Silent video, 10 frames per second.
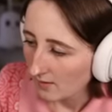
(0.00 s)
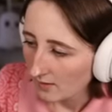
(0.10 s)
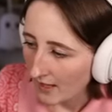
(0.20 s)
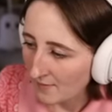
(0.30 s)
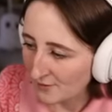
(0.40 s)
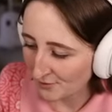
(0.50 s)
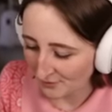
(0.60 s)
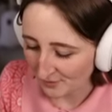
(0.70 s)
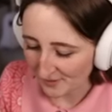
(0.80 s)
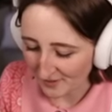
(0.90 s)
Have you sold
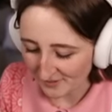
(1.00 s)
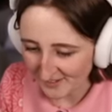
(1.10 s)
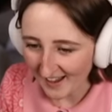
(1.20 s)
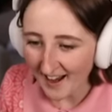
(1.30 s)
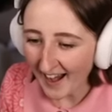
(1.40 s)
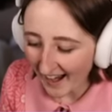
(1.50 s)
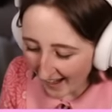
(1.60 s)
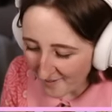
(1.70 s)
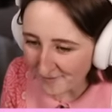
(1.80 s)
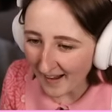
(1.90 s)
to a ghost yet? I
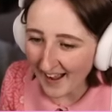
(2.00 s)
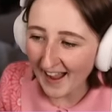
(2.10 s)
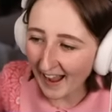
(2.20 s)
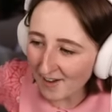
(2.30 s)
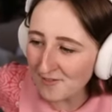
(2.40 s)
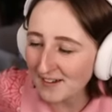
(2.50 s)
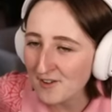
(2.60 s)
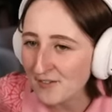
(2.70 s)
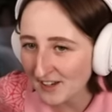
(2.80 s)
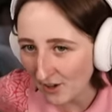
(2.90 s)
have. I have in a
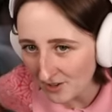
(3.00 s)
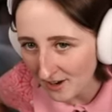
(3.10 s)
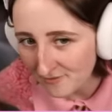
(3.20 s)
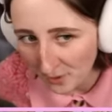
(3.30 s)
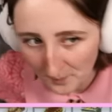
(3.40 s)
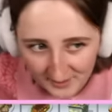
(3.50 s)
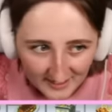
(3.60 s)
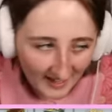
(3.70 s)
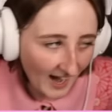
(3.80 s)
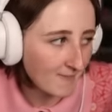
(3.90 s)
video that I filmed
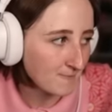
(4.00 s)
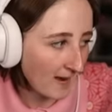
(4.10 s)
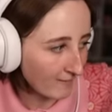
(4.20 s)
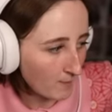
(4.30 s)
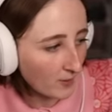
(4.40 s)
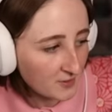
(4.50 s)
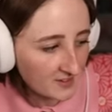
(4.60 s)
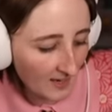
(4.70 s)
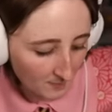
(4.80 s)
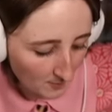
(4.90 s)
today. I, I haven't posted it
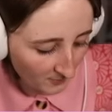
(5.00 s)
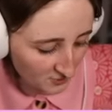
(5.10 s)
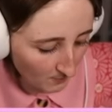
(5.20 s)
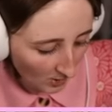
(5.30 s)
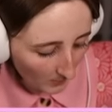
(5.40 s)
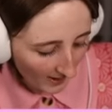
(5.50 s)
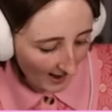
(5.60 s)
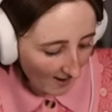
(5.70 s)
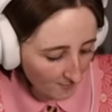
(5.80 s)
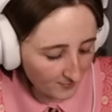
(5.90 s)
yet. I'm gonna post it tomorrow. But I
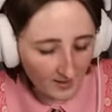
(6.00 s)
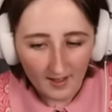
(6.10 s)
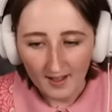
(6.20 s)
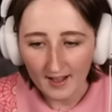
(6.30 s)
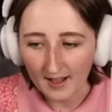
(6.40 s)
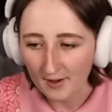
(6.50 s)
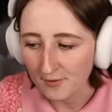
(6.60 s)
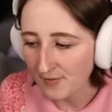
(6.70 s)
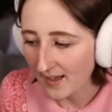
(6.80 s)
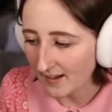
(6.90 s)
have uh,
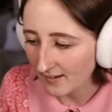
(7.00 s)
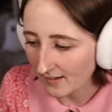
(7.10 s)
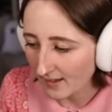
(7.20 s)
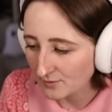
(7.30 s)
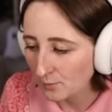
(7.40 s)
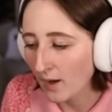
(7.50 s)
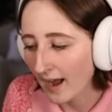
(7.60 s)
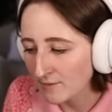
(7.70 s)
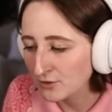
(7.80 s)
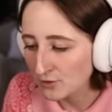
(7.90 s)
fed and well, I
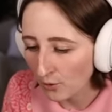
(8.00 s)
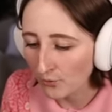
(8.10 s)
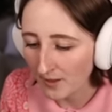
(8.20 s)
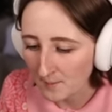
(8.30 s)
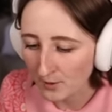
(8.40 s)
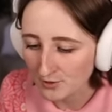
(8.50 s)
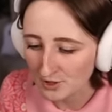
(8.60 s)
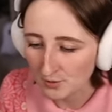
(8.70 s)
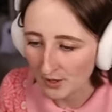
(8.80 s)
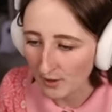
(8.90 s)
have sold Ambrosia
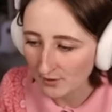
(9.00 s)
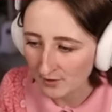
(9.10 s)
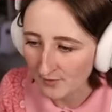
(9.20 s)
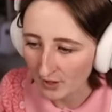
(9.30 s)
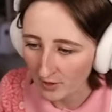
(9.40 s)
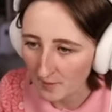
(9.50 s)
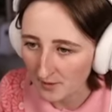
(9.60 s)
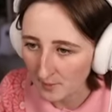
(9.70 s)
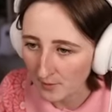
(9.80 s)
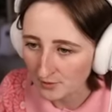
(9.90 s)
to a ghost in the video that I'm gonna
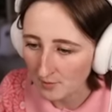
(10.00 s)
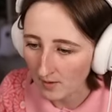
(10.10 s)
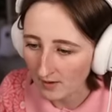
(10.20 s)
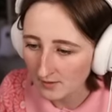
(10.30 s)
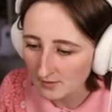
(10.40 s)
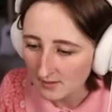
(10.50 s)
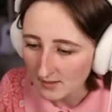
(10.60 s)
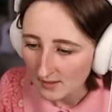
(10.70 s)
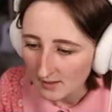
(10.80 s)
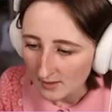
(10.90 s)
post tomorrow.
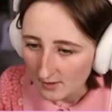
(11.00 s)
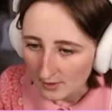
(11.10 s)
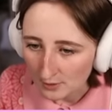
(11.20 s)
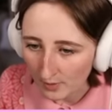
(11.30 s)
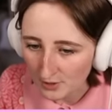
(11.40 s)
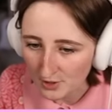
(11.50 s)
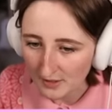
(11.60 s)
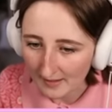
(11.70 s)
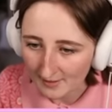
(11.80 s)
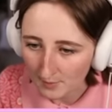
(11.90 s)
So I'll show you
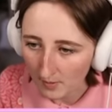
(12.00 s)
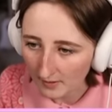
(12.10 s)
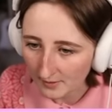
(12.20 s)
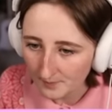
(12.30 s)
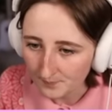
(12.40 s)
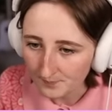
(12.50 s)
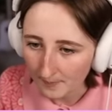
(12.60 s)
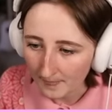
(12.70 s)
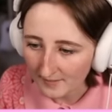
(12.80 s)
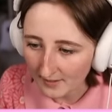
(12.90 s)
that tomorrow.
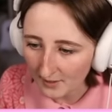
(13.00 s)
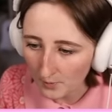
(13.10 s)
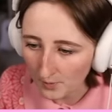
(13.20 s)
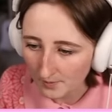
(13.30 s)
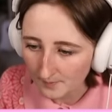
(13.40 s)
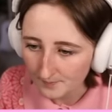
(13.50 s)
It's kind of cool.